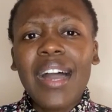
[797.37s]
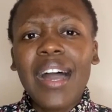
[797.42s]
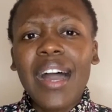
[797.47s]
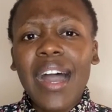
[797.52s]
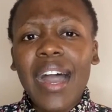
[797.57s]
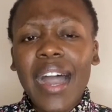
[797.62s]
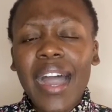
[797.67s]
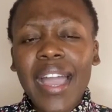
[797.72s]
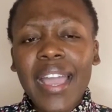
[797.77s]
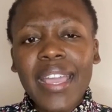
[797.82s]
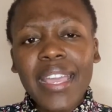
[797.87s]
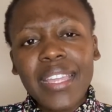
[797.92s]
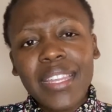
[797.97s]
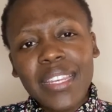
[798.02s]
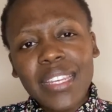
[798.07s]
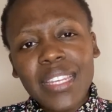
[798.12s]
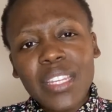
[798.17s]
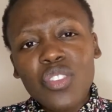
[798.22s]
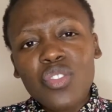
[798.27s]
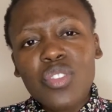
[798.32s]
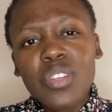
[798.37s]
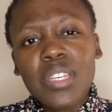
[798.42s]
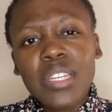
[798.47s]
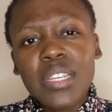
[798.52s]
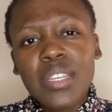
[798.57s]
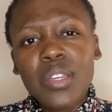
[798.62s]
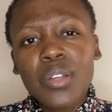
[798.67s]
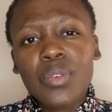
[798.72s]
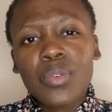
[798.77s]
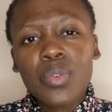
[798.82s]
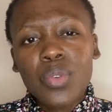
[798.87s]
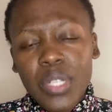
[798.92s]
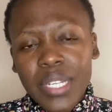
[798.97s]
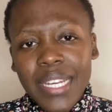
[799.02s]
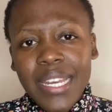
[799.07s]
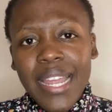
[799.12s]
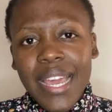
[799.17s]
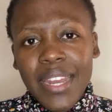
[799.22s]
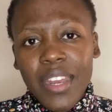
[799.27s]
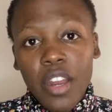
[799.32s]
I literally could
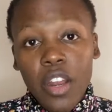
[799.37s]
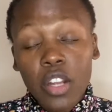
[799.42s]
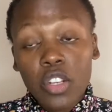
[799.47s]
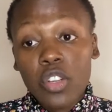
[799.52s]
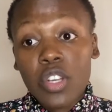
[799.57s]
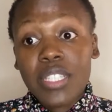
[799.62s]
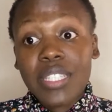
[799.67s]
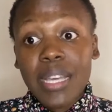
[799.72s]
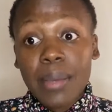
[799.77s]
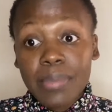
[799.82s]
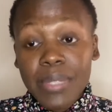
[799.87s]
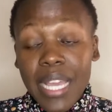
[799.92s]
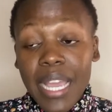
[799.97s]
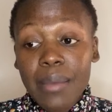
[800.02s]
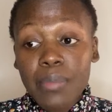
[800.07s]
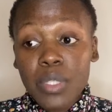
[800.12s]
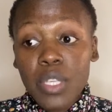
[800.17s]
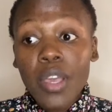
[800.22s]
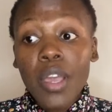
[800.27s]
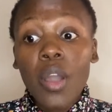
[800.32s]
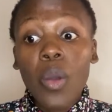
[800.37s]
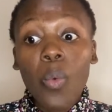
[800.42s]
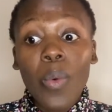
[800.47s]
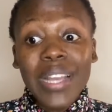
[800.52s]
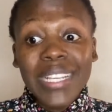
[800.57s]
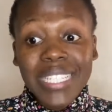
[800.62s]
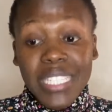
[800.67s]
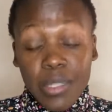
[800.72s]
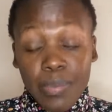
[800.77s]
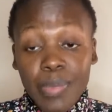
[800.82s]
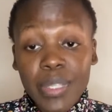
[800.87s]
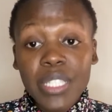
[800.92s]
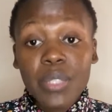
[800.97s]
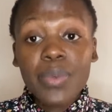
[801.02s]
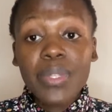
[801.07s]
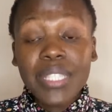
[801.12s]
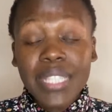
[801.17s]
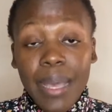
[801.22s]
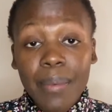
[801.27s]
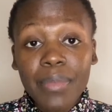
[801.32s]
learn a lot, because sometimes when she's busy
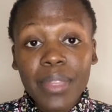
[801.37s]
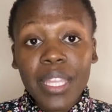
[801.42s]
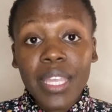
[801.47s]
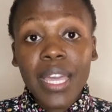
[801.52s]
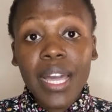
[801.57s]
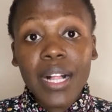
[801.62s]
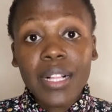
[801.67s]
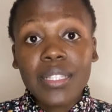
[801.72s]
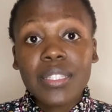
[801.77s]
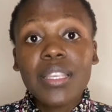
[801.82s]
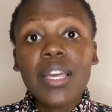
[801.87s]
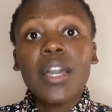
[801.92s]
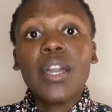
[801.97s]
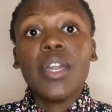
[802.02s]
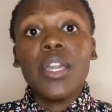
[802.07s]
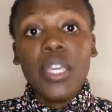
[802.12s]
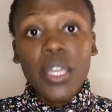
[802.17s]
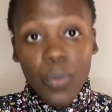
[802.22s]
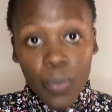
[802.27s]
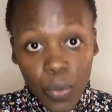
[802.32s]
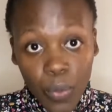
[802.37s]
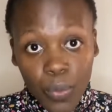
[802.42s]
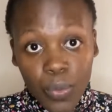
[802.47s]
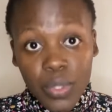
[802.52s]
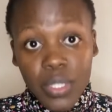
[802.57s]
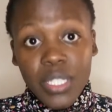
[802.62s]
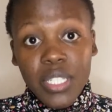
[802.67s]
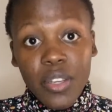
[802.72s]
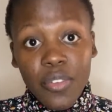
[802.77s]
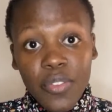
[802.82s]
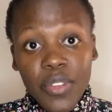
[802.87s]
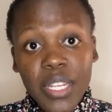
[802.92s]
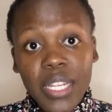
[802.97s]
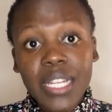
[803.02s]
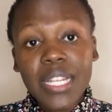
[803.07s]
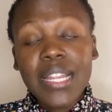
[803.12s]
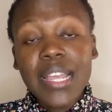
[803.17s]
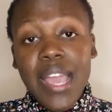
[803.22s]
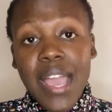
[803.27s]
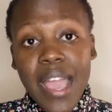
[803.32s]
with something else, we would
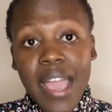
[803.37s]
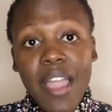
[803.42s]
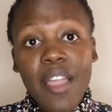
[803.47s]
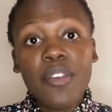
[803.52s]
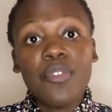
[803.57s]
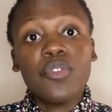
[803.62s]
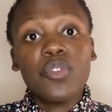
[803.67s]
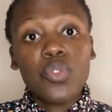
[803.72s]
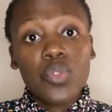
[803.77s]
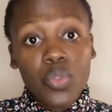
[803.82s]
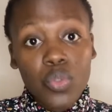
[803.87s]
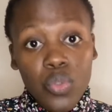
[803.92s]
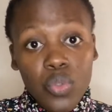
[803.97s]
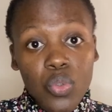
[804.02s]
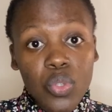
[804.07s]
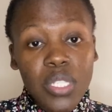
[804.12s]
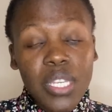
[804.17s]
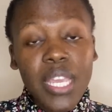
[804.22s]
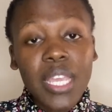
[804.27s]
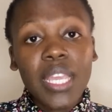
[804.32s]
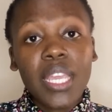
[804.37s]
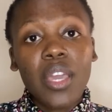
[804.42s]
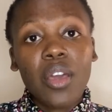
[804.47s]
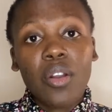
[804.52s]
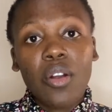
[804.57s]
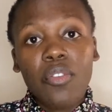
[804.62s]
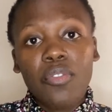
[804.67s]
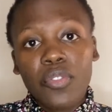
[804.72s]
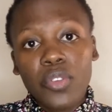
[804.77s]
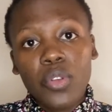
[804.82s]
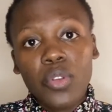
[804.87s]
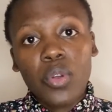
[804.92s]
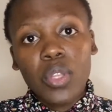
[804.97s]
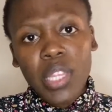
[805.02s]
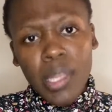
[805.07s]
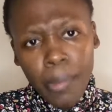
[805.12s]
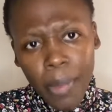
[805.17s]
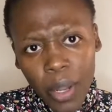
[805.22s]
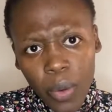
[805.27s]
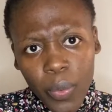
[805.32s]
definitely have to take care of, you know, the
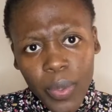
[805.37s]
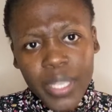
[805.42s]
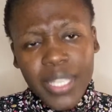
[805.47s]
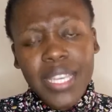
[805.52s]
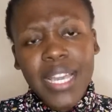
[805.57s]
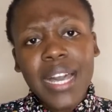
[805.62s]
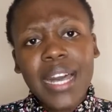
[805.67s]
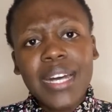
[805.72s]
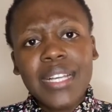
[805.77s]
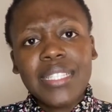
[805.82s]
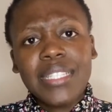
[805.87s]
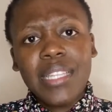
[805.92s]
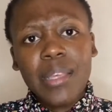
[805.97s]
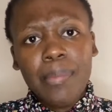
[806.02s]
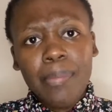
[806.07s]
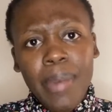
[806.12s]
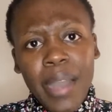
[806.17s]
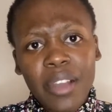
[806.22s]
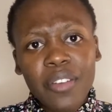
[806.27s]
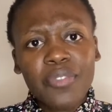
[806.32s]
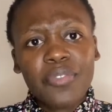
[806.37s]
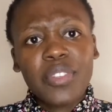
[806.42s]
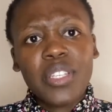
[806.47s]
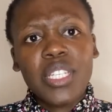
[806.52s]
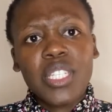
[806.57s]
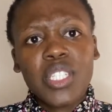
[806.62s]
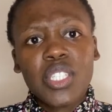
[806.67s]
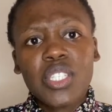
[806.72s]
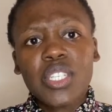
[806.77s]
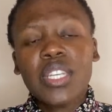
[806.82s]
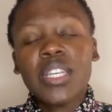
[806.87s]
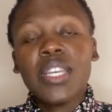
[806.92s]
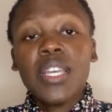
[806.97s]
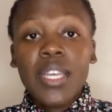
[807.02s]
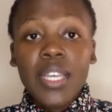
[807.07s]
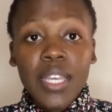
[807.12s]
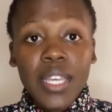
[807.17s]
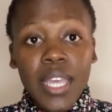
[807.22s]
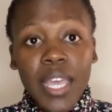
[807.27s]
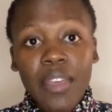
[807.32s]
magwinyas, the bugfish,
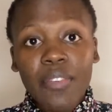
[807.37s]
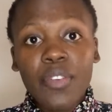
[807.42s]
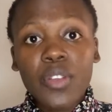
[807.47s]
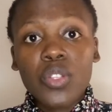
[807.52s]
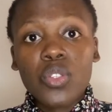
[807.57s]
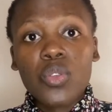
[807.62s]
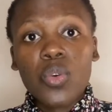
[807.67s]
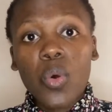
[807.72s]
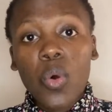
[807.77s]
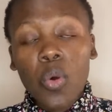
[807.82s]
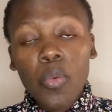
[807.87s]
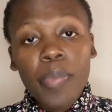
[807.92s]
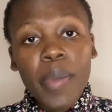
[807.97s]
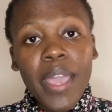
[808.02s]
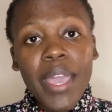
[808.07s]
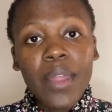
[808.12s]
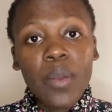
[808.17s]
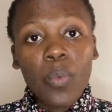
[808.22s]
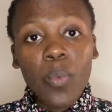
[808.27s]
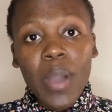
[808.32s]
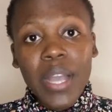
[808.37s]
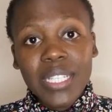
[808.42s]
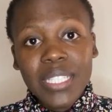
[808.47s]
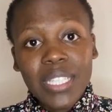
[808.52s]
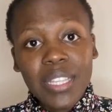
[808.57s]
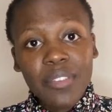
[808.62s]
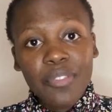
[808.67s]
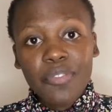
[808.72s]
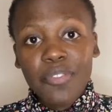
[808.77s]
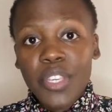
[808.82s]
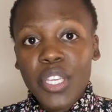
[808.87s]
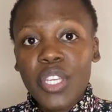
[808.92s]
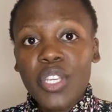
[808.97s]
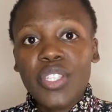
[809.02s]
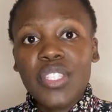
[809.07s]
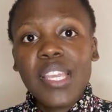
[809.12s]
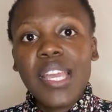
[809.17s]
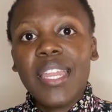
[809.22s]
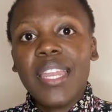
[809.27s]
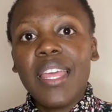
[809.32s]
having to open, wash the fish,
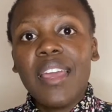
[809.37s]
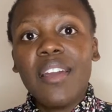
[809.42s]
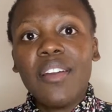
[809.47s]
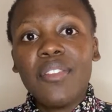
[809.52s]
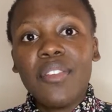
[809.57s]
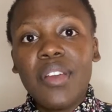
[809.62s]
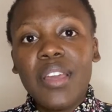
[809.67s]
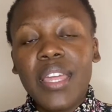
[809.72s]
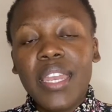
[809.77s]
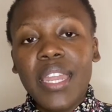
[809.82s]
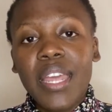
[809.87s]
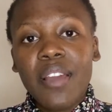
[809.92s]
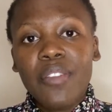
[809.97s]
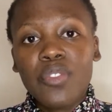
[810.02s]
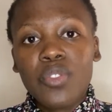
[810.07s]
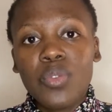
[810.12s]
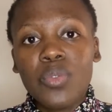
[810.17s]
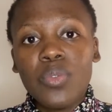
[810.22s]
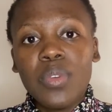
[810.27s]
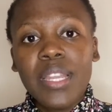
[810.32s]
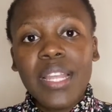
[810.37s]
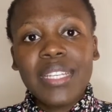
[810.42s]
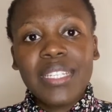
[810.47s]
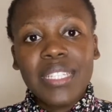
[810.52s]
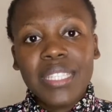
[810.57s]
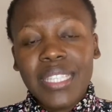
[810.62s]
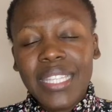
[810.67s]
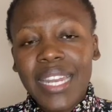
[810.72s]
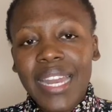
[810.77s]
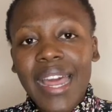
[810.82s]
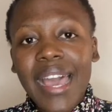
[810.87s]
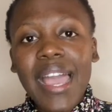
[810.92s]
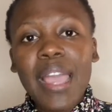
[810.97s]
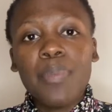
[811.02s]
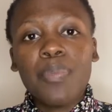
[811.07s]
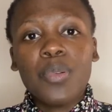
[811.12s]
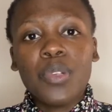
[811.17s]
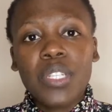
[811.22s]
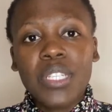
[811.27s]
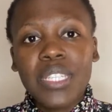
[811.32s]
and have to let it dry,
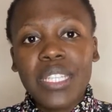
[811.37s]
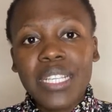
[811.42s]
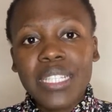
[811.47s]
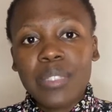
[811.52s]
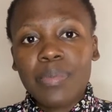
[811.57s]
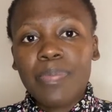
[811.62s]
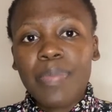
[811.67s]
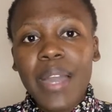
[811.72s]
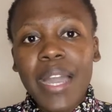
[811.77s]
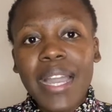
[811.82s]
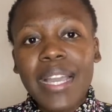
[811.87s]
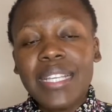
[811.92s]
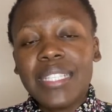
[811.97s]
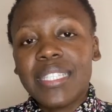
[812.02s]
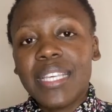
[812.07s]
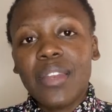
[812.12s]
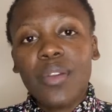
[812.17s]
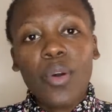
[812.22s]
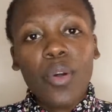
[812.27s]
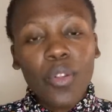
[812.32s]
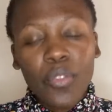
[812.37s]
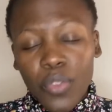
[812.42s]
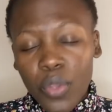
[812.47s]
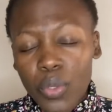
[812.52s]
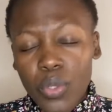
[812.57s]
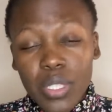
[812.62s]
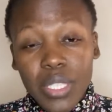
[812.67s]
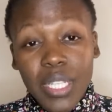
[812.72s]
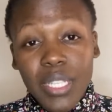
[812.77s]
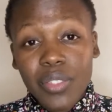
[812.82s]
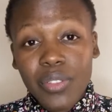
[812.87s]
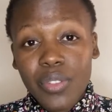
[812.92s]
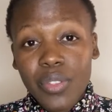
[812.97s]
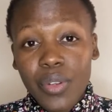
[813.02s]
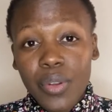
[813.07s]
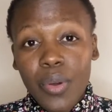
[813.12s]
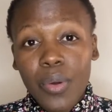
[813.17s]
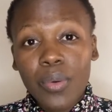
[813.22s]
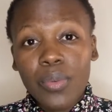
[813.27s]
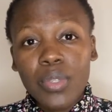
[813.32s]
put in the spice and all of those things, you
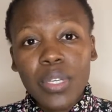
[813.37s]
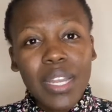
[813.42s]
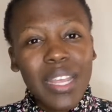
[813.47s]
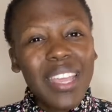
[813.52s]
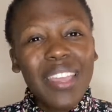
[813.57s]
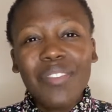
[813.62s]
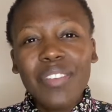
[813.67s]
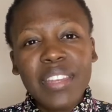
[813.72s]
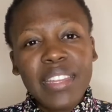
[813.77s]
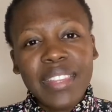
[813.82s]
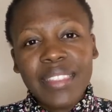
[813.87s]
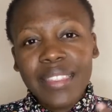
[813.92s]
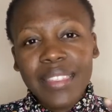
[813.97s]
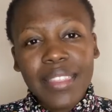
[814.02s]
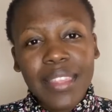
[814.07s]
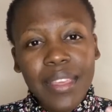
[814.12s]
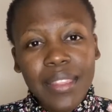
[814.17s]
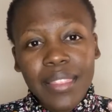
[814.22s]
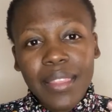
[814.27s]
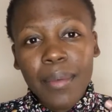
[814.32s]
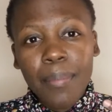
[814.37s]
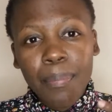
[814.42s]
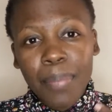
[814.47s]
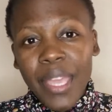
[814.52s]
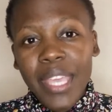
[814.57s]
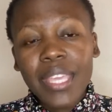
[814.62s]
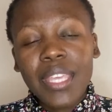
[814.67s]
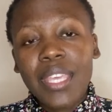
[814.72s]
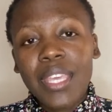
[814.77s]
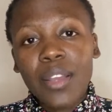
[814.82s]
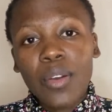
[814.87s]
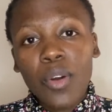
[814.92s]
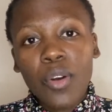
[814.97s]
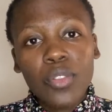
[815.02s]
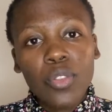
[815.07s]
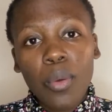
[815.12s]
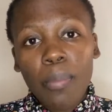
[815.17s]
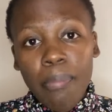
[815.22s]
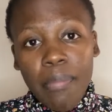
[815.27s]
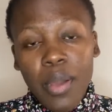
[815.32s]
know, even the baking or
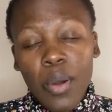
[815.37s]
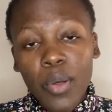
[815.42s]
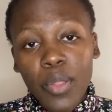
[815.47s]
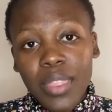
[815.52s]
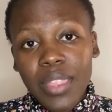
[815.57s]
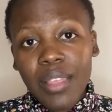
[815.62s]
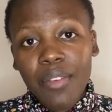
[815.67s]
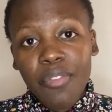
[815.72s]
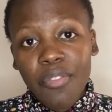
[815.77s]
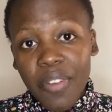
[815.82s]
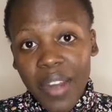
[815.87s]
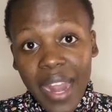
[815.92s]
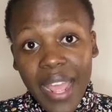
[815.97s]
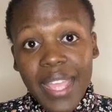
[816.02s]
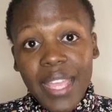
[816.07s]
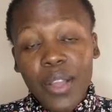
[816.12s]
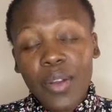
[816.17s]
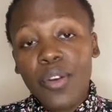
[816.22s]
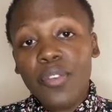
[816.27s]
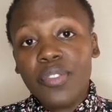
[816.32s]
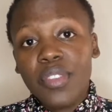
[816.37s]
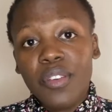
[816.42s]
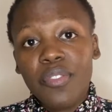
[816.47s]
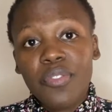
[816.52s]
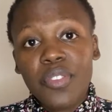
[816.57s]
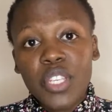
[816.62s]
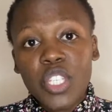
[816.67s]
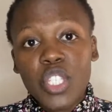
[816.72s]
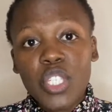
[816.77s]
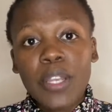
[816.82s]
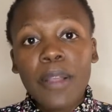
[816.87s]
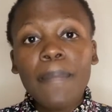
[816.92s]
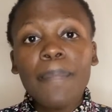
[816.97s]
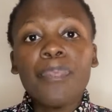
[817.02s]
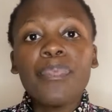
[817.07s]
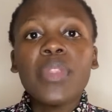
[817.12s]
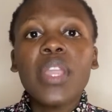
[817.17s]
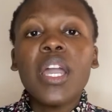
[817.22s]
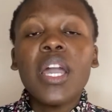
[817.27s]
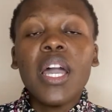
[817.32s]
the frying of the fish.
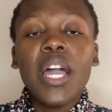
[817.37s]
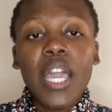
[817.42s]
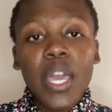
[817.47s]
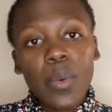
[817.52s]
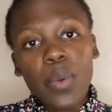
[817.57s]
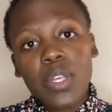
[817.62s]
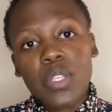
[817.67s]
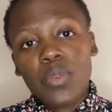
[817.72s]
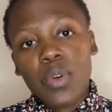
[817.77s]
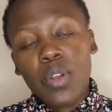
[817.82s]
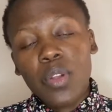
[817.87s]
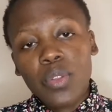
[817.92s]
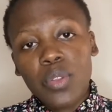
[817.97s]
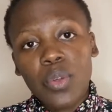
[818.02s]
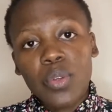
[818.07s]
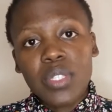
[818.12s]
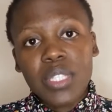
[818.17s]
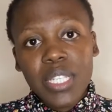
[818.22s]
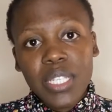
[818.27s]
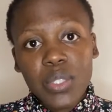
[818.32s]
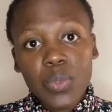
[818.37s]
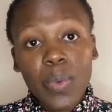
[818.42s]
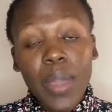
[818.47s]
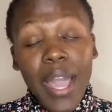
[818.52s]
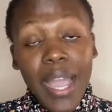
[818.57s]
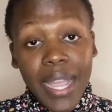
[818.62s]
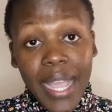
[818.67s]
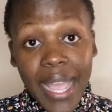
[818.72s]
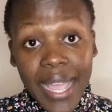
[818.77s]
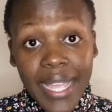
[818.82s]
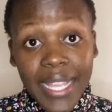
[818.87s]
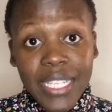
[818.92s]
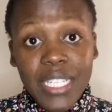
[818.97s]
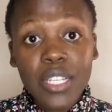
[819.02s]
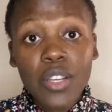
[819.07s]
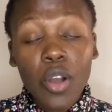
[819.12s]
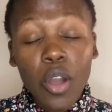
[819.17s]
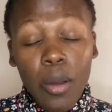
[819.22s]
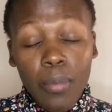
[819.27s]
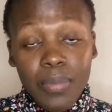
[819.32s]
It was one of those things where I actually
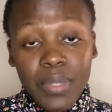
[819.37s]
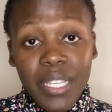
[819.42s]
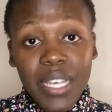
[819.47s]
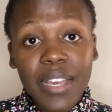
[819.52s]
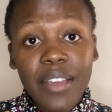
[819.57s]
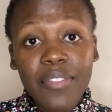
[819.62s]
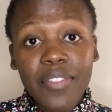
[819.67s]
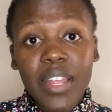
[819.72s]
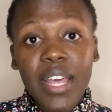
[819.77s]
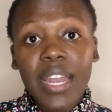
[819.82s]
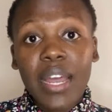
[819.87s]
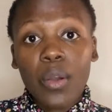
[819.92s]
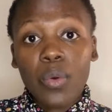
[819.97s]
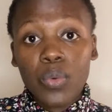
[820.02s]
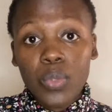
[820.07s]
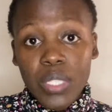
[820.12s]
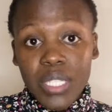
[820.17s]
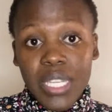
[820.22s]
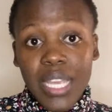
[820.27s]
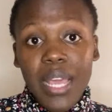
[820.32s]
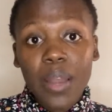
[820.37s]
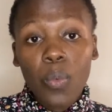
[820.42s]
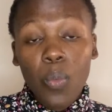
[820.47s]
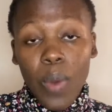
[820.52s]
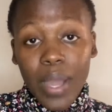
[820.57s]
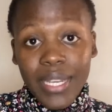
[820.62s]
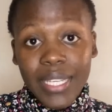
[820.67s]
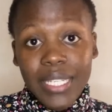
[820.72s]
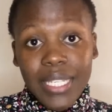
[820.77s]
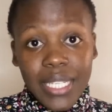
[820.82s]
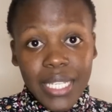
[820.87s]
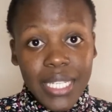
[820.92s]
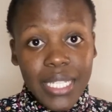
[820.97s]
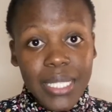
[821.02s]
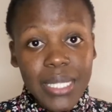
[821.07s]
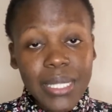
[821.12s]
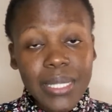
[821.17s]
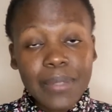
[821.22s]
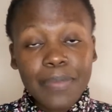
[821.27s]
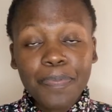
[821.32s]
observed and I could tell what it
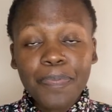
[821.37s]
is.